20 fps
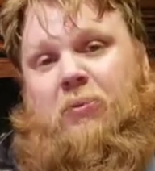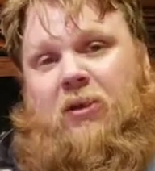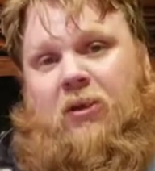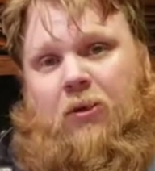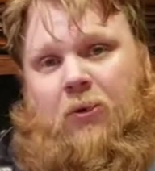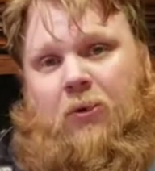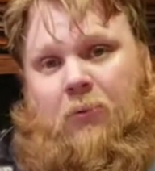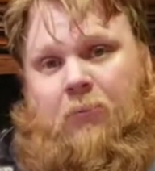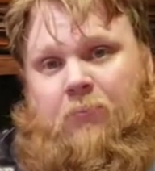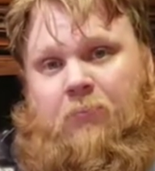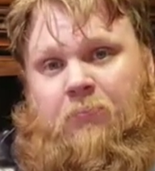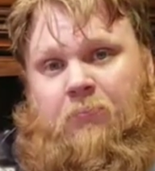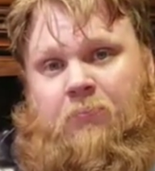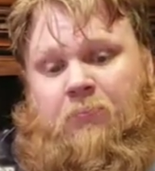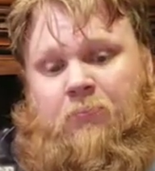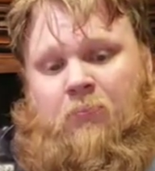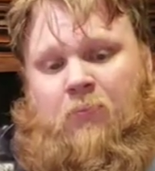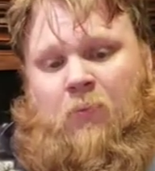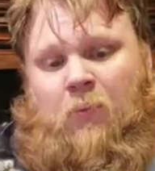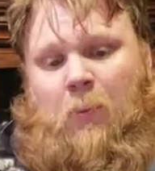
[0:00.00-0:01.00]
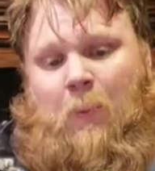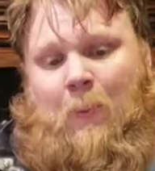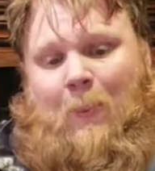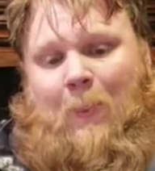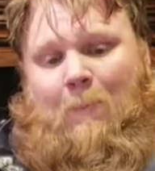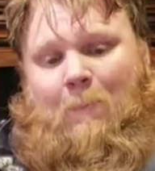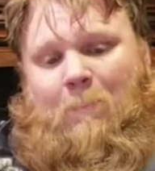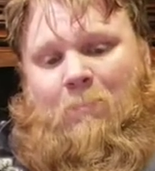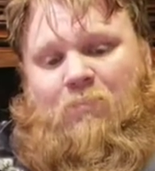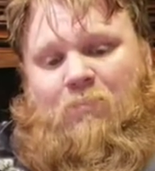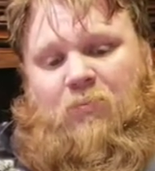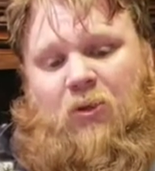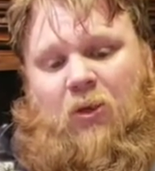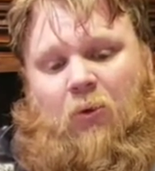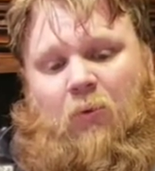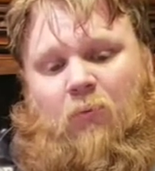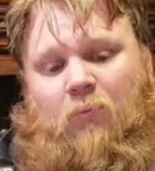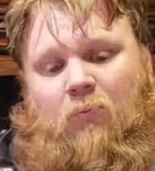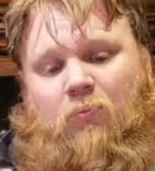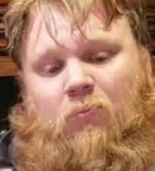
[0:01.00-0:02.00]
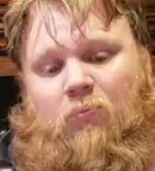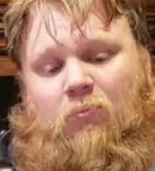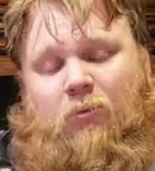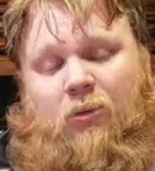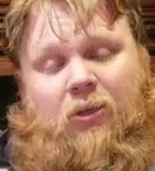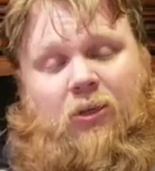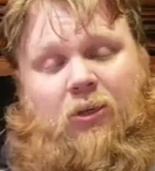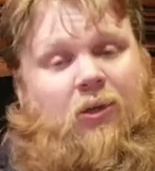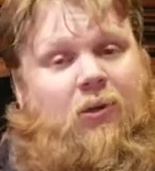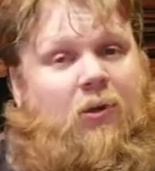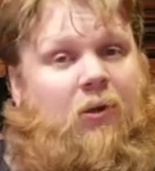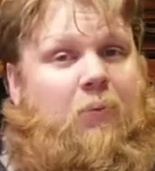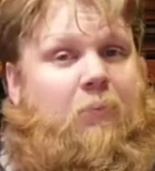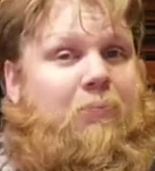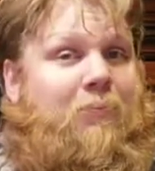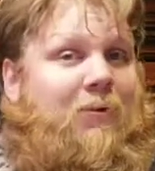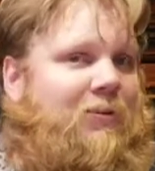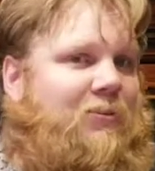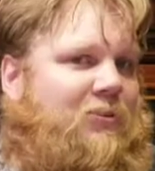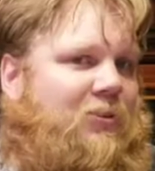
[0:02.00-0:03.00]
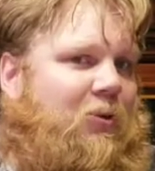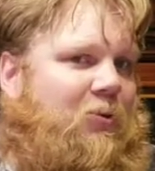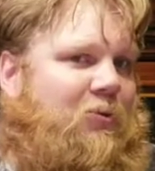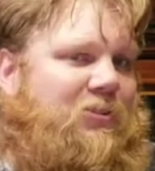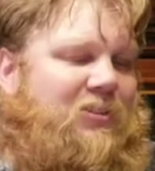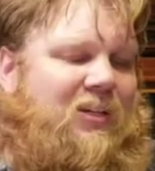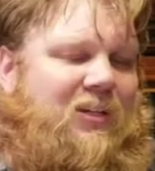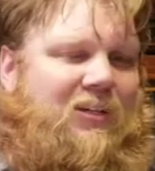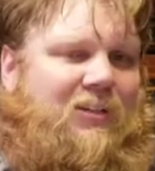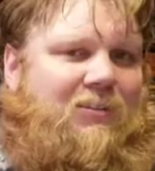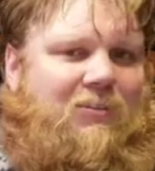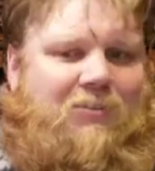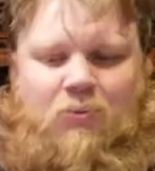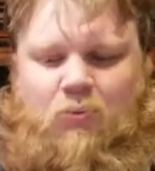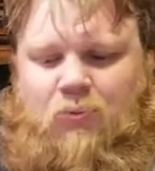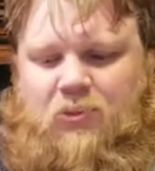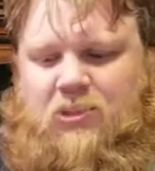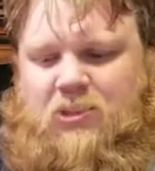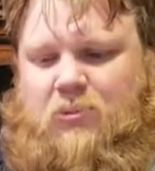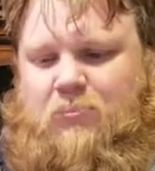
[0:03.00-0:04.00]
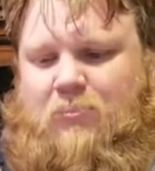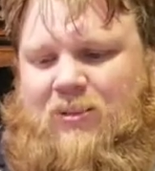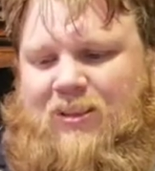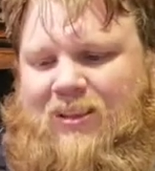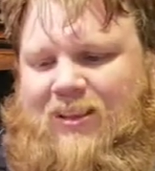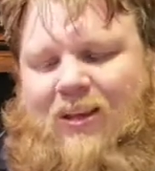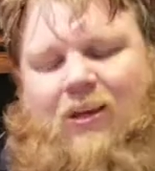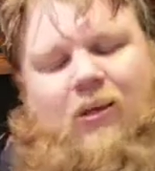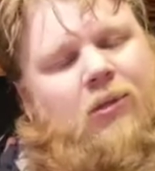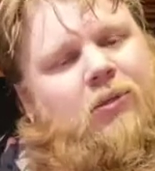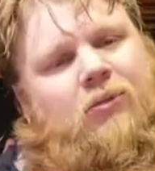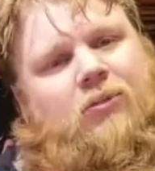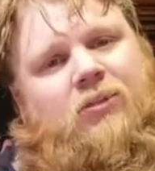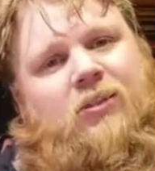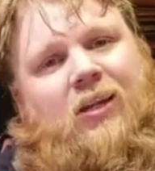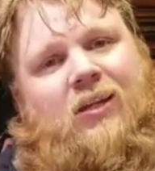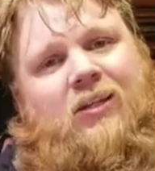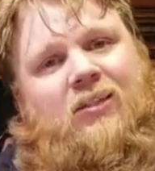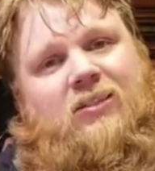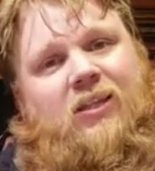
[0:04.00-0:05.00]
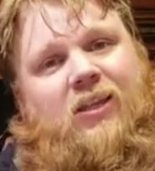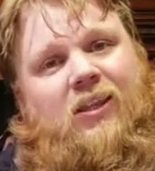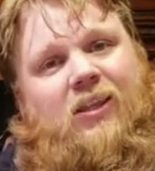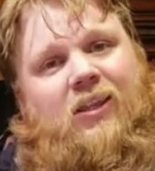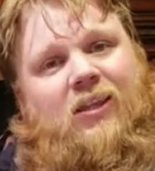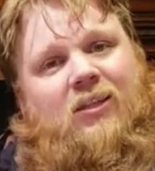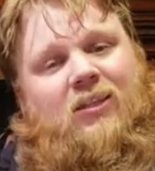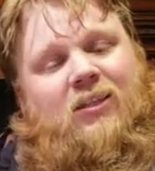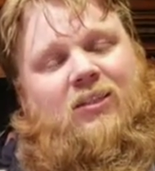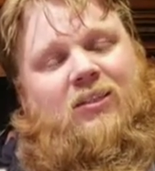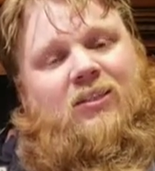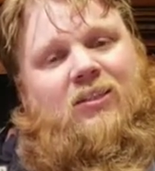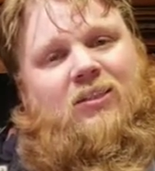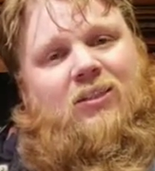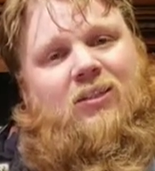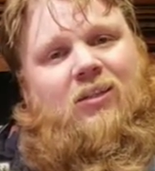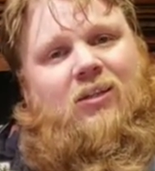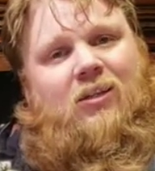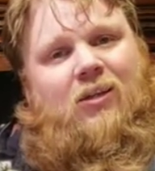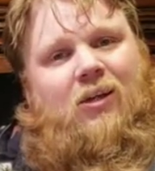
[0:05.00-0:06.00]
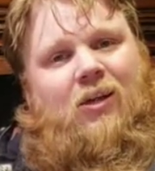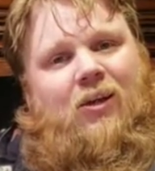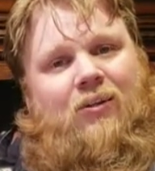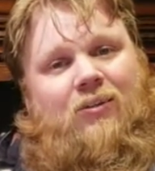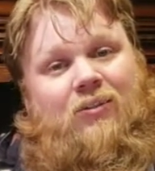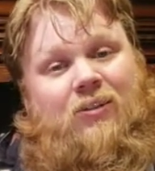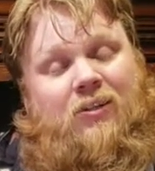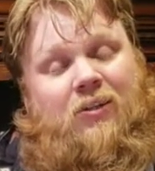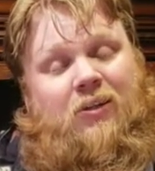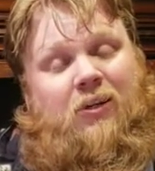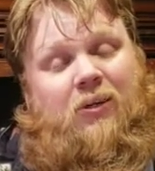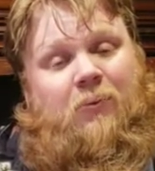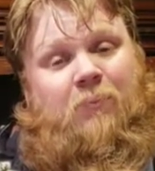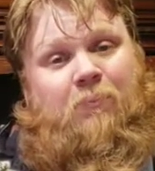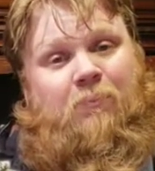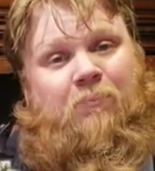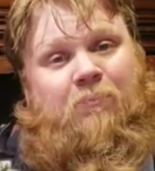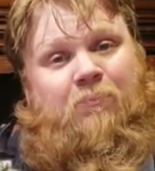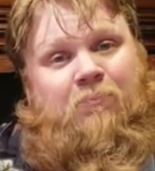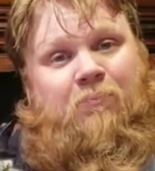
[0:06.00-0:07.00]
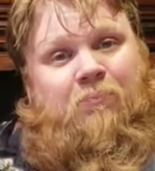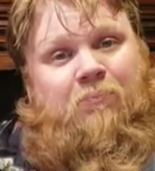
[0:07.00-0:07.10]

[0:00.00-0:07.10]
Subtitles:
of beer. So I'm gonna mix those in with some of the other tasty things to come.